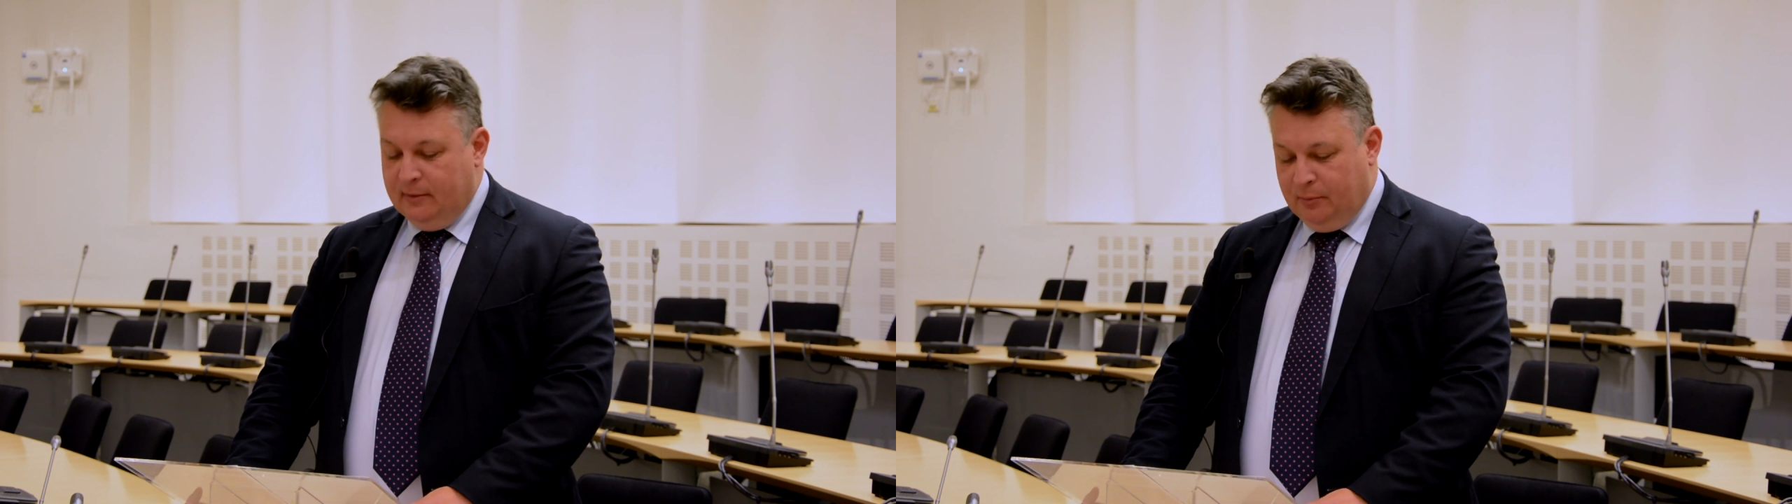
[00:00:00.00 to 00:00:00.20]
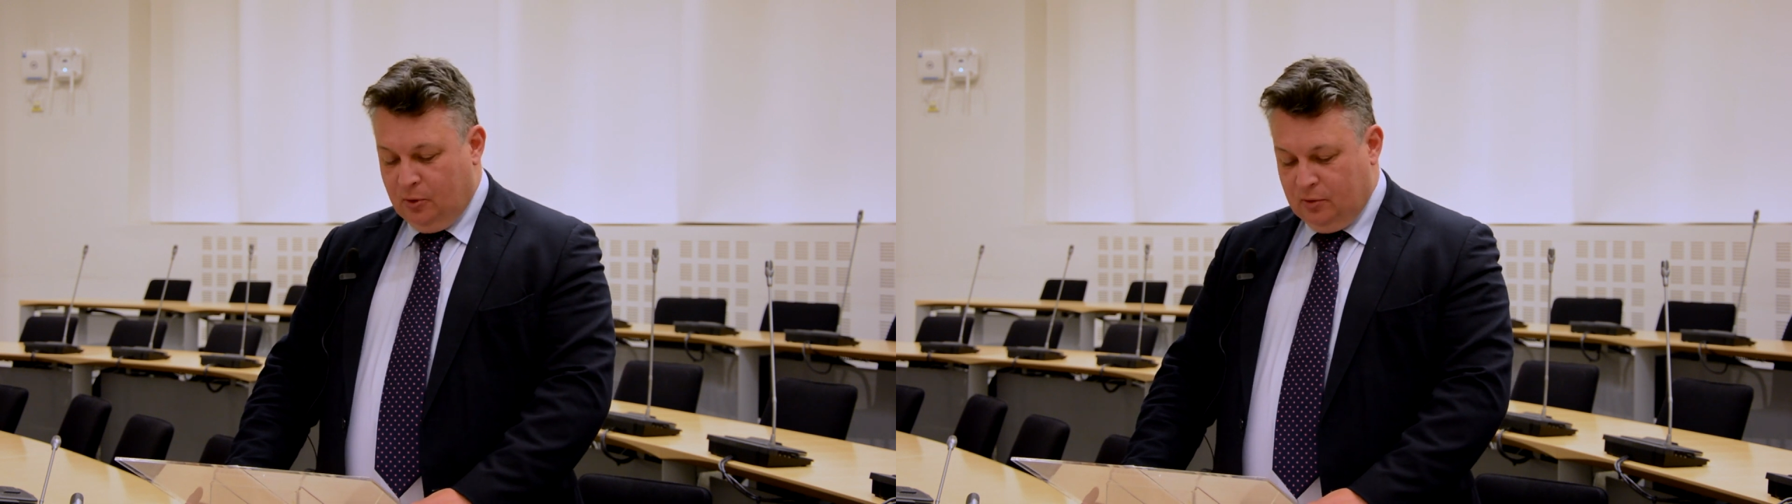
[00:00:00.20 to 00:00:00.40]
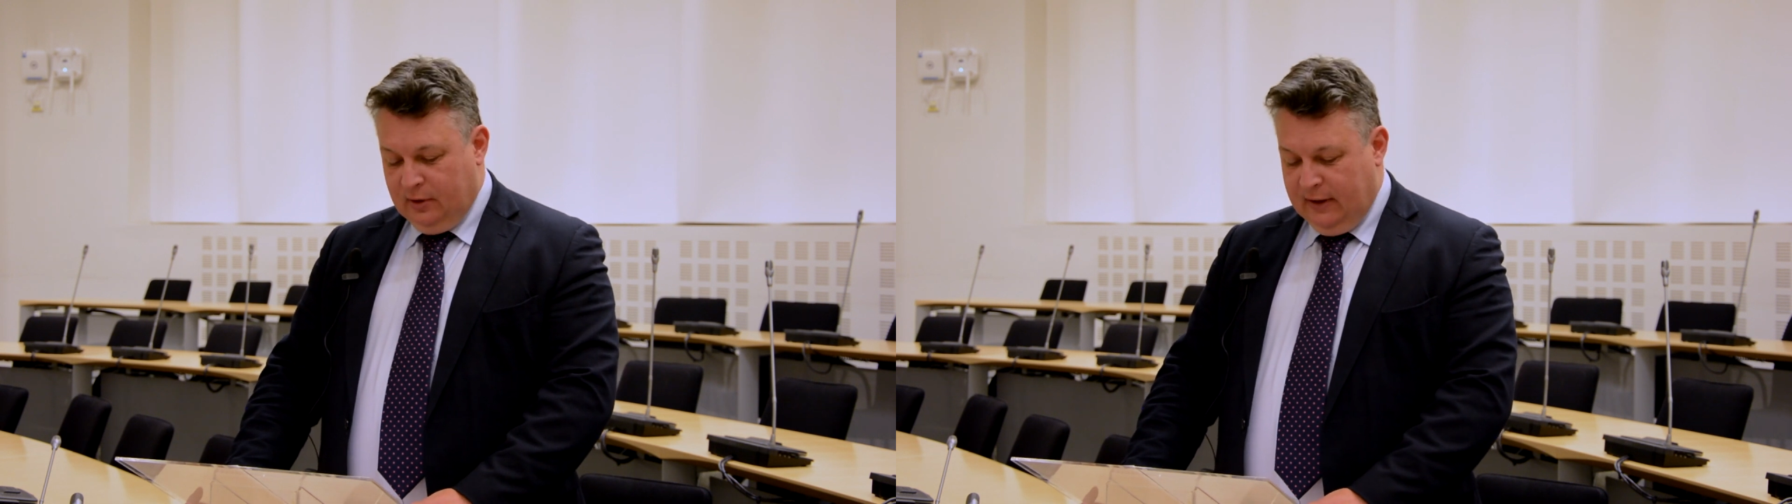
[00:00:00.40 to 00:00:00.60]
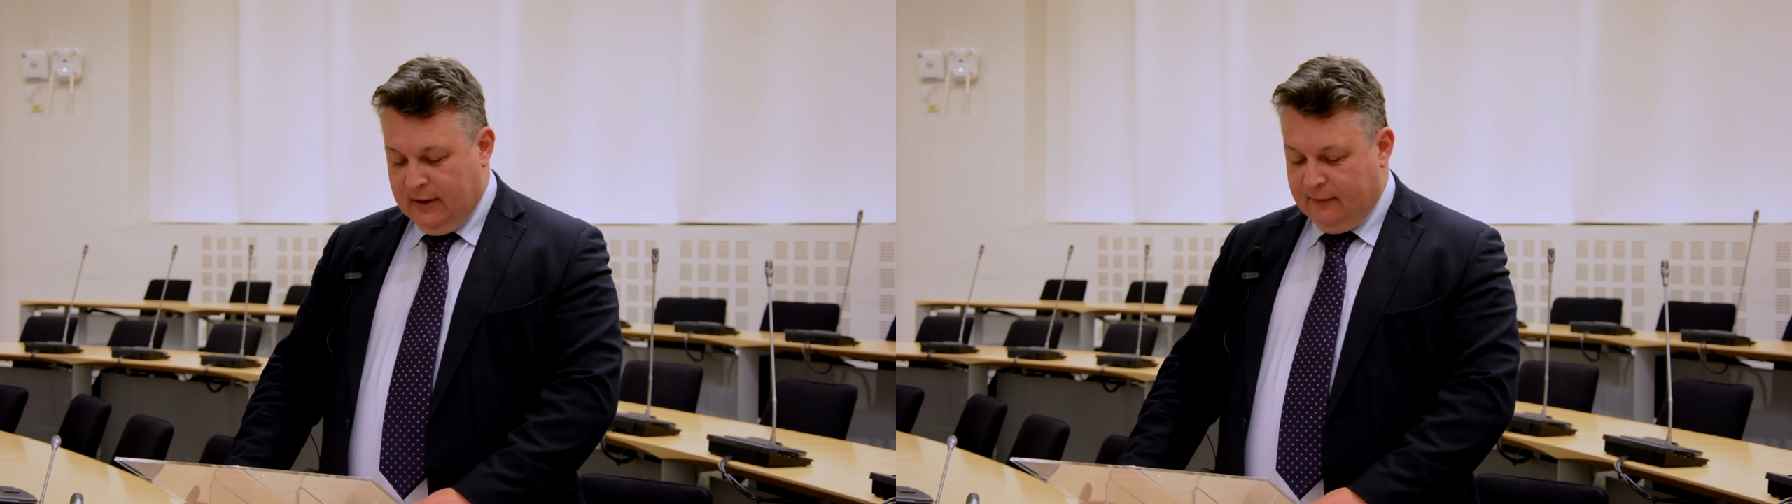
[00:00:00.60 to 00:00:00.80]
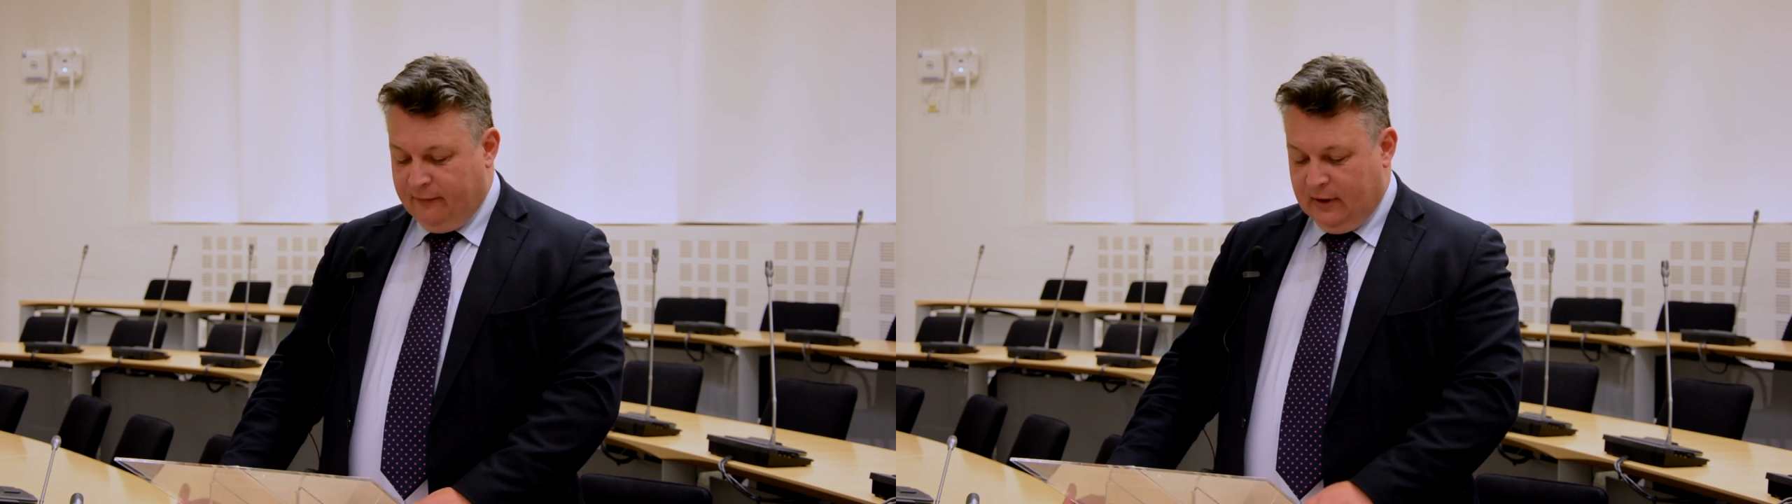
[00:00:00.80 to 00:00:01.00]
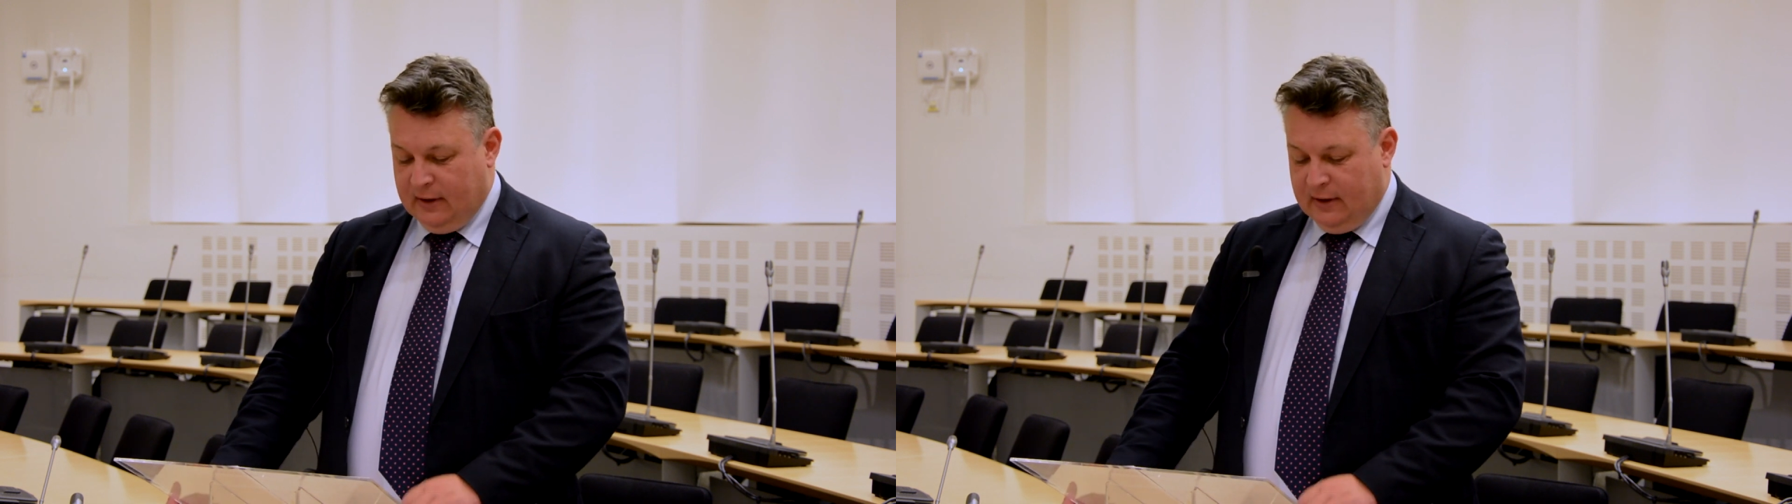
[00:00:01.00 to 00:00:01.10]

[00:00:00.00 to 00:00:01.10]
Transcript: important year for